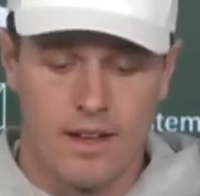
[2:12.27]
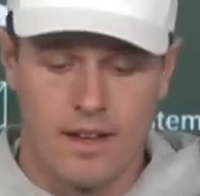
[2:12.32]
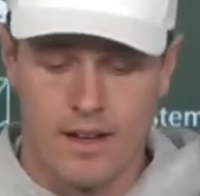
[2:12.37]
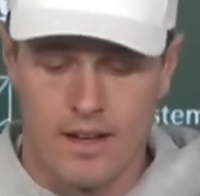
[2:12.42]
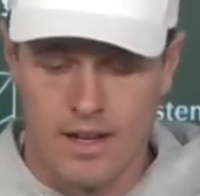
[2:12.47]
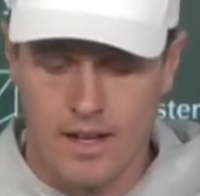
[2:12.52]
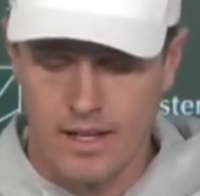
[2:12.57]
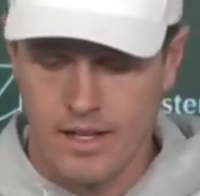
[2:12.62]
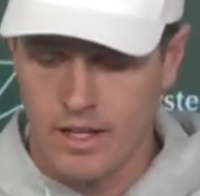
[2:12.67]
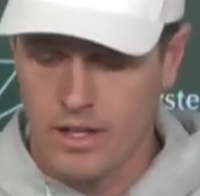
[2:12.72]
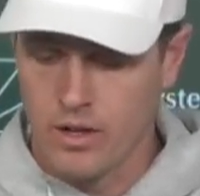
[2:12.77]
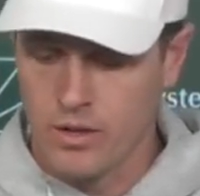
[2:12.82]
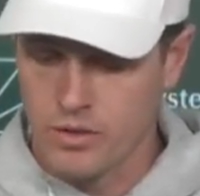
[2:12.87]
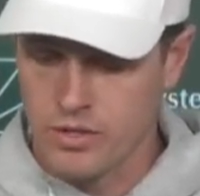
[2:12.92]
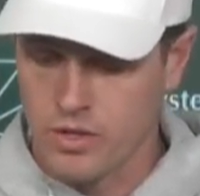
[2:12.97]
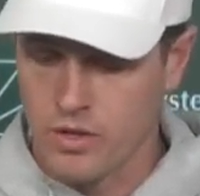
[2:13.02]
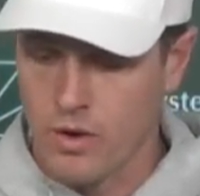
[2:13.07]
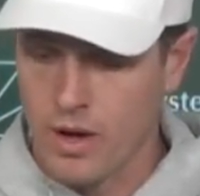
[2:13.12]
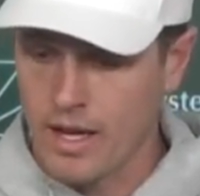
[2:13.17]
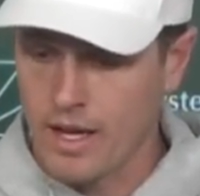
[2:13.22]
You
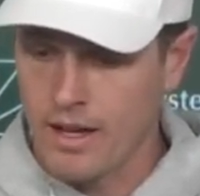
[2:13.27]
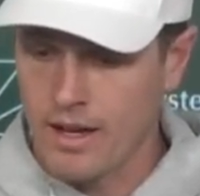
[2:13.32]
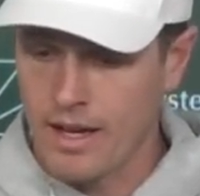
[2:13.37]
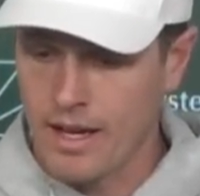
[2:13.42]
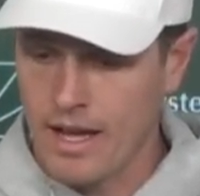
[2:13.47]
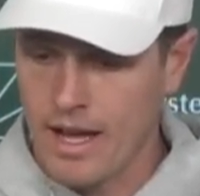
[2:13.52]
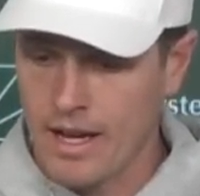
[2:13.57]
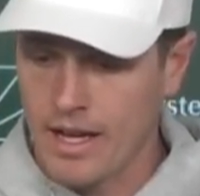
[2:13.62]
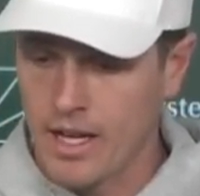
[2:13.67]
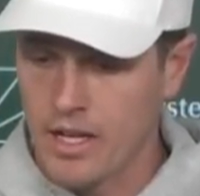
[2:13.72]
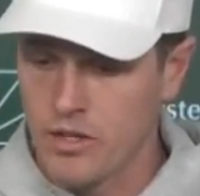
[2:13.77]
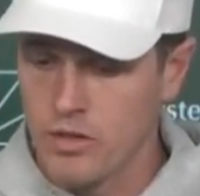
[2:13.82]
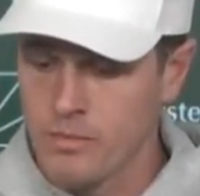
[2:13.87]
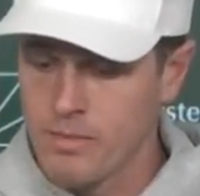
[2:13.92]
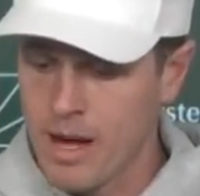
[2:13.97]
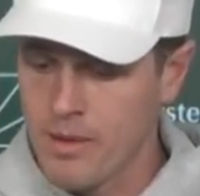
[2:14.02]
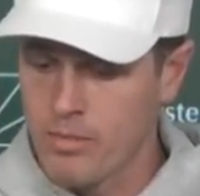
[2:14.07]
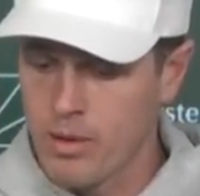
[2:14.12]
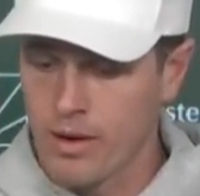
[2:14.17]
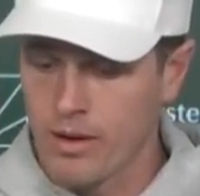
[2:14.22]
know, so I got to
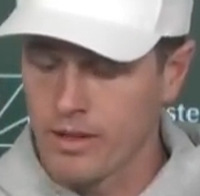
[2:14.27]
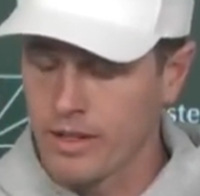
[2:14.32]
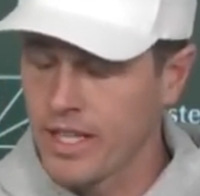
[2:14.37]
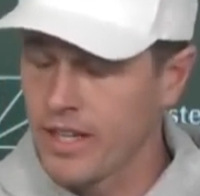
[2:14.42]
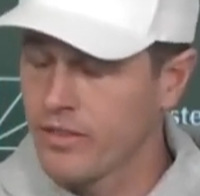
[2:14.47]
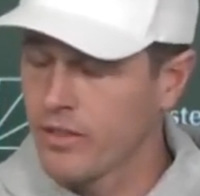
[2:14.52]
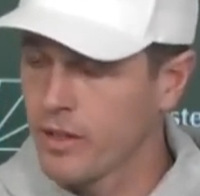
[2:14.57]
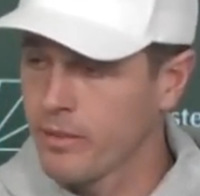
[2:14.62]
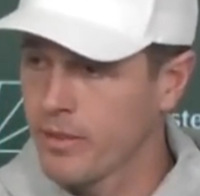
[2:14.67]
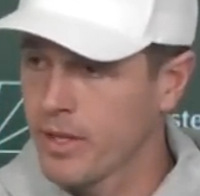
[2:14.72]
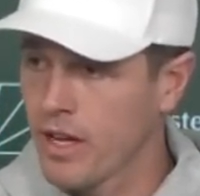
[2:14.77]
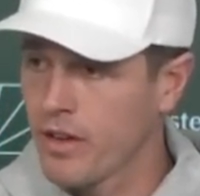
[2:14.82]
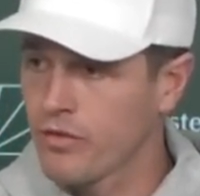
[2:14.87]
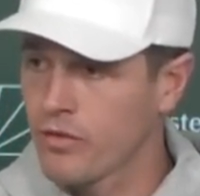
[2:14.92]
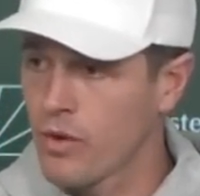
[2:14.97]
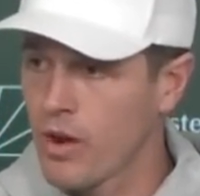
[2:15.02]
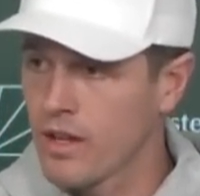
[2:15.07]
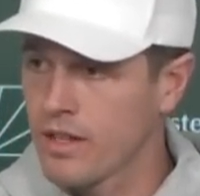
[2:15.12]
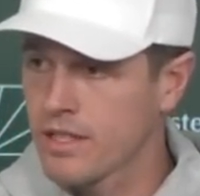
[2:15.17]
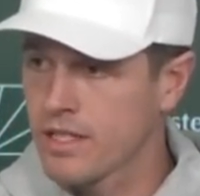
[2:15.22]
do my part in giving them
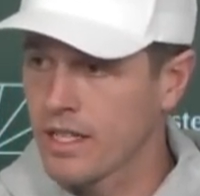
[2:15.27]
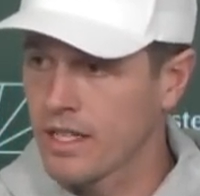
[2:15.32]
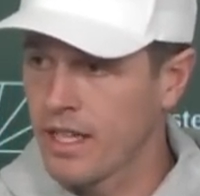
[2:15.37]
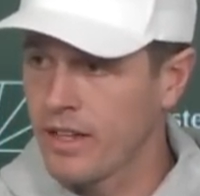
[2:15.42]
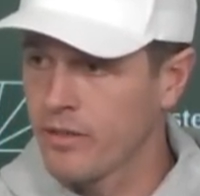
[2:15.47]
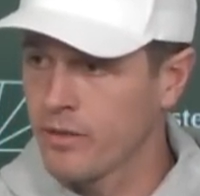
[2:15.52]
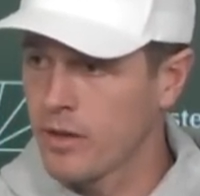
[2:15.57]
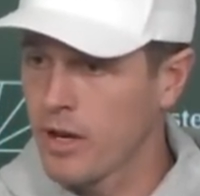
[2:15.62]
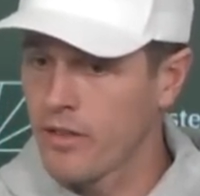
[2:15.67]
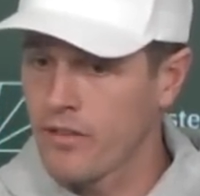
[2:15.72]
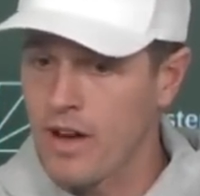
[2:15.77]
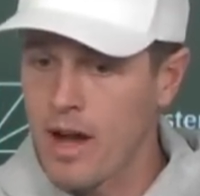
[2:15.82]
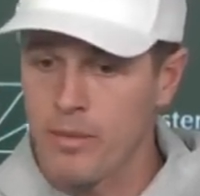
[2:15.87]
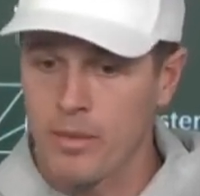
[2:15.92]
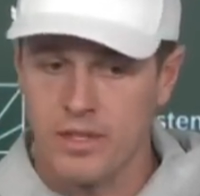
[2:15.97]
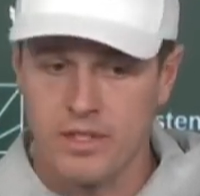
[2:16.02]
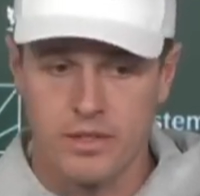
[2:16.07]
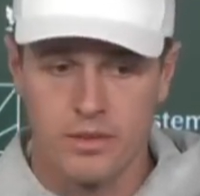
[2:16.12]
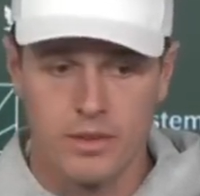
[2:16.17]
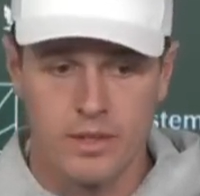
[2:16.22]
enough runs and giving them enough
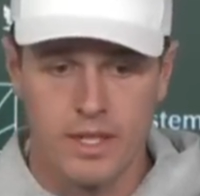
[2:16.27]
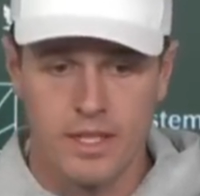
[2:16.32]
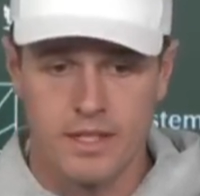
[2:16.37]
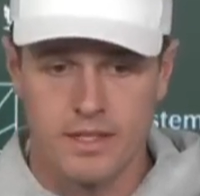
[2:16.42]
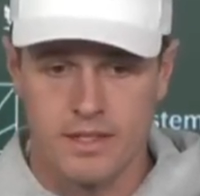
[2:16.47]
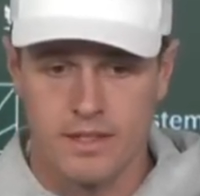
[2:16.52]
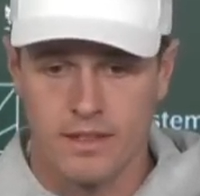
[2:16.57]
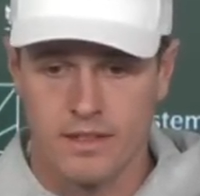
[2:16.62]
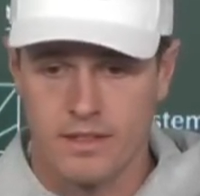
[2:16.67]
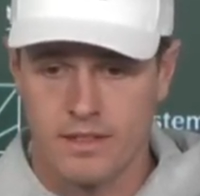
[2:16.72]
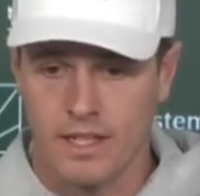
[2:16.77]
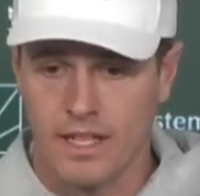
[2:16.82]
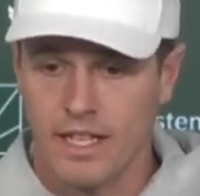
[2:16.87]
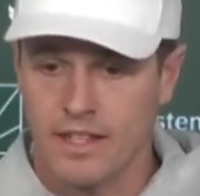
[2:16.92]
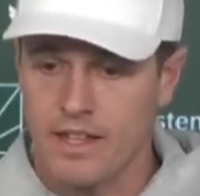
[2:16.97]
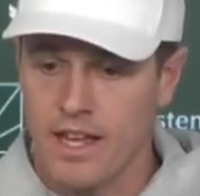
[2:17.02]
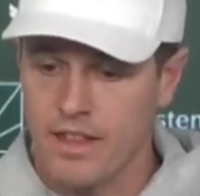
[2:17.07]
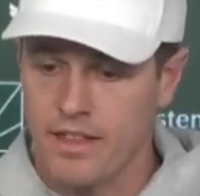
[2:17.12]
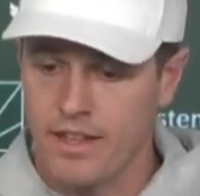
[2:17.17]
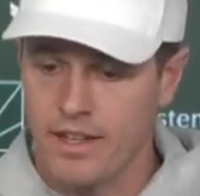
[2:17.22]
opportunities to
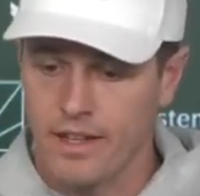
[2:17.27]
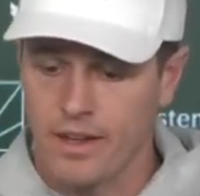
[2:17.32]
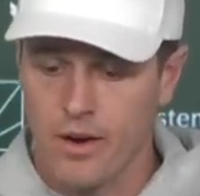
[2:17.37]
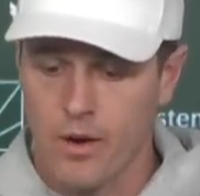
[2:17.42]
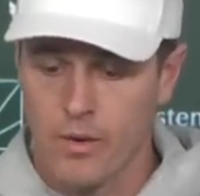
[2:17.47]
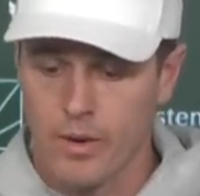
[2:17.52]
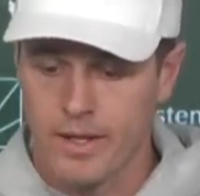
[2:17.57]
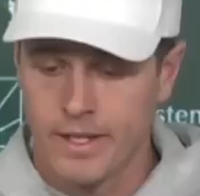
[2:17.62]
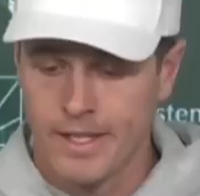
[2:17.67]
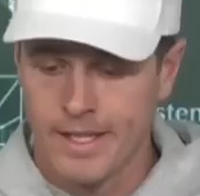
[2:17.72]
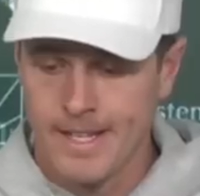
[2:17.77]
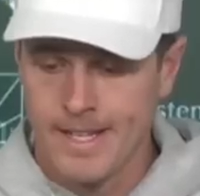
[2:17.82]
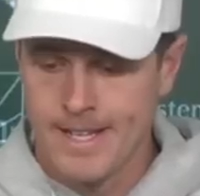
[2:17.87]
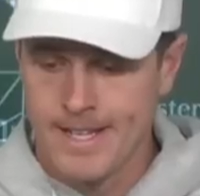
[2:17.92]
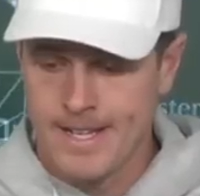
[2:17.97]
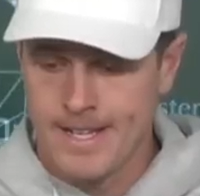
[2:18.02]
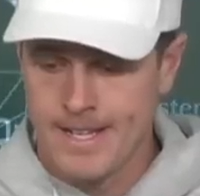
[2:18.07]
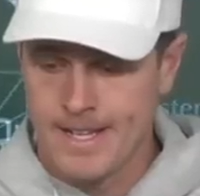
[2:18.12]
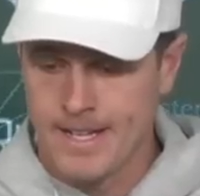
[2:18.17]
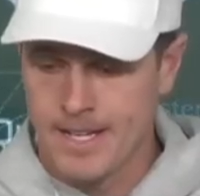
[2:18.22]
get that thing going.
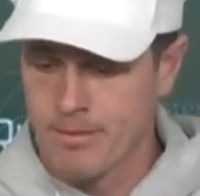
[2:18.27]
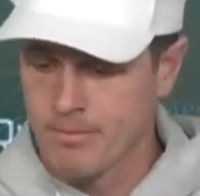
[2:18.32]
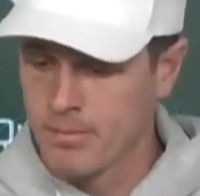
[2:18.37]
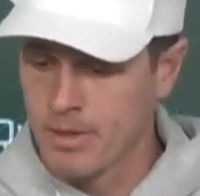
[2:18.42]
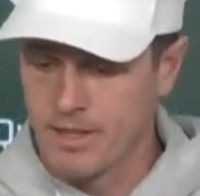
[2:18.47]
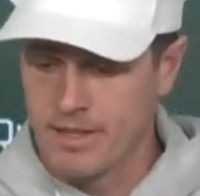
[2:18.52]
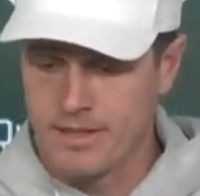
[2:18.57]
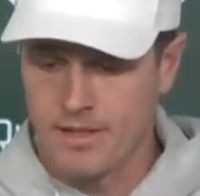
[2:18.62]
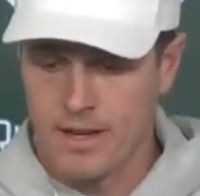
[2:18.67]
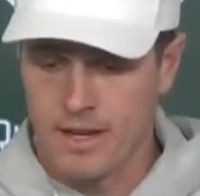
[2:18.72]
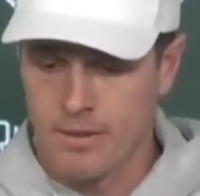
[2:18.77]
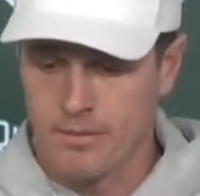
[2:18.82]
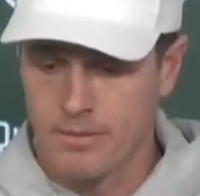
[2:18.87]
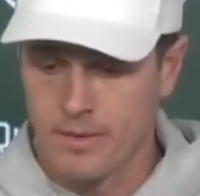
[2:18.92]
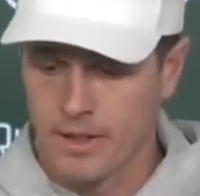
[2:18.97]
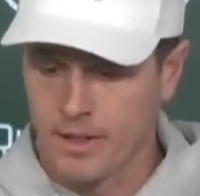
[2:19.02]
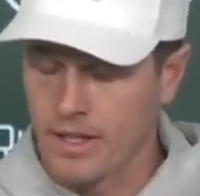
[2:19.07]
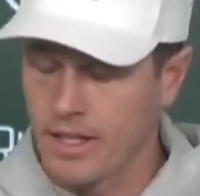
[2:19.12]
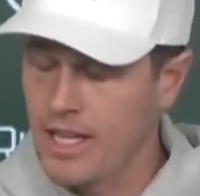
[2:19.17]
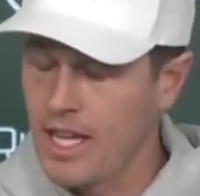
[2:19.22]
But
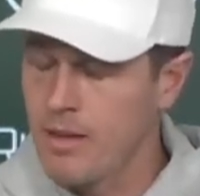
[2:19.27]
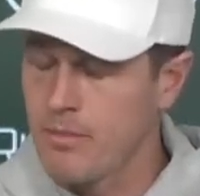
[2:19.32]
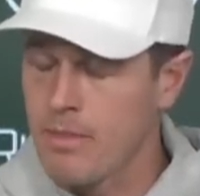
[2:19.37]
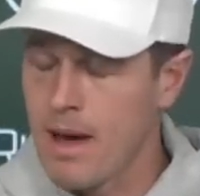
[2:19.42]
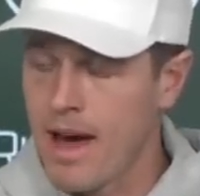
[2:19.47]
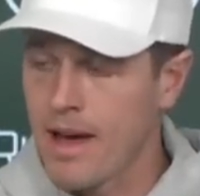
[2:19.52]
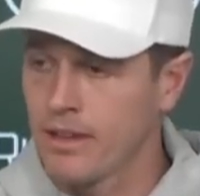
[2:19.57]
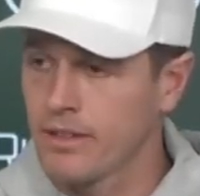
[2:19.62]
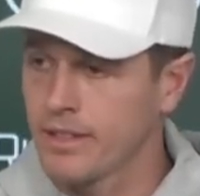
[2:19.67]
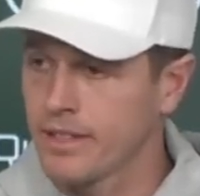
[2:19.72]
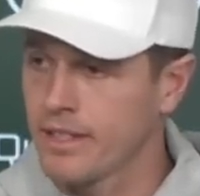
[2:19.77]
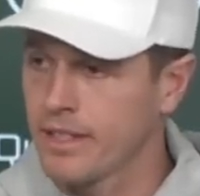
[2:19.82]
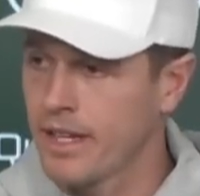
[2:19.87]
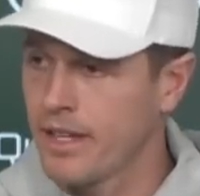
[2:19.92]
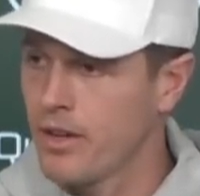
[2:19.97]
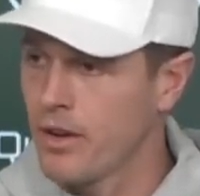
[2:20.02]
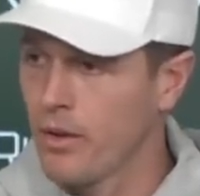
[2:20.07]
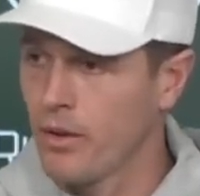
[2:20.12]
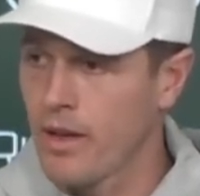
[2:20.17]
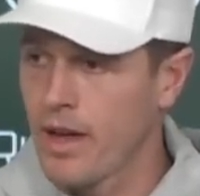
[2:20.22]
they're going to keep battling.
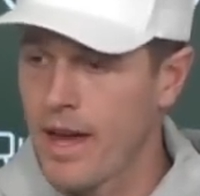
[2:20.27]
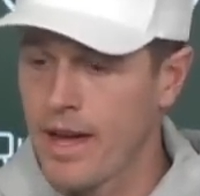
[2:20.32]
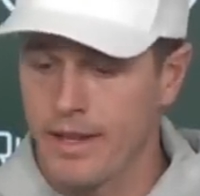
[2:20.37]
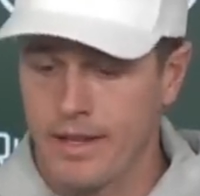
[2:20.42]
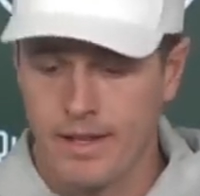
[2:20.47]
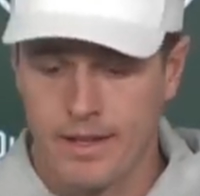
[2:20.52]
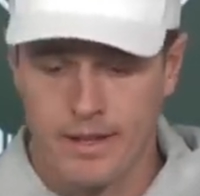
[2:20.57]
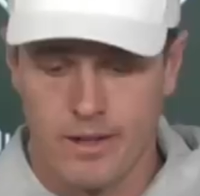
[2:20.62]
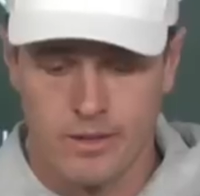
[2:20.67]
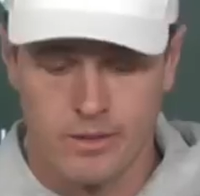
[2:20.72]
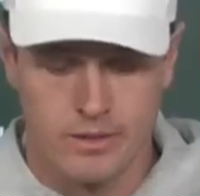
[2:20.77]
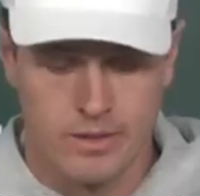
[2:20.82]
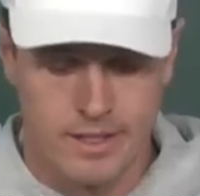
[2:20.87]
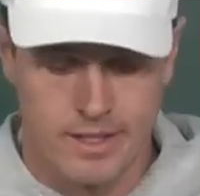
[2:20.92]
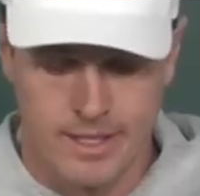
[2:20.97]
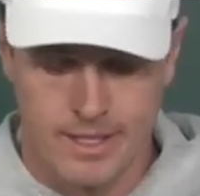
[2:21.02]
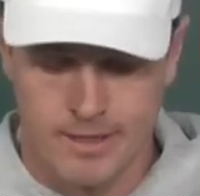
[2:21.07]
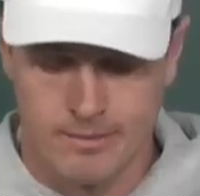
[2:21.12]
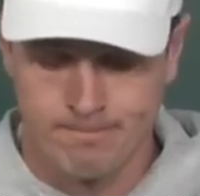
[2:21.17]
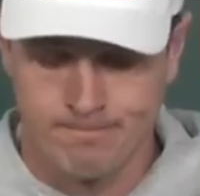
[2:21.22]
I know that, you
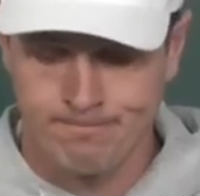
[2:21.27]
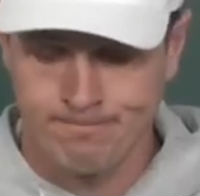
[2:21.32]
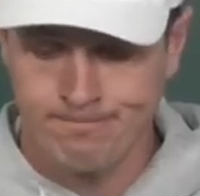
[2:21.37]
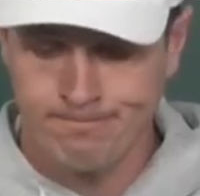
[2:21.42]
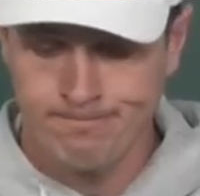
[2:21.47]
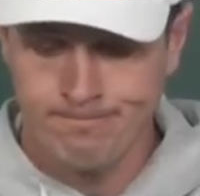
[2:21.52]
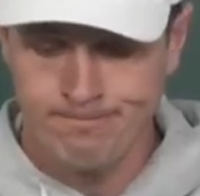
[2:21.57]
know.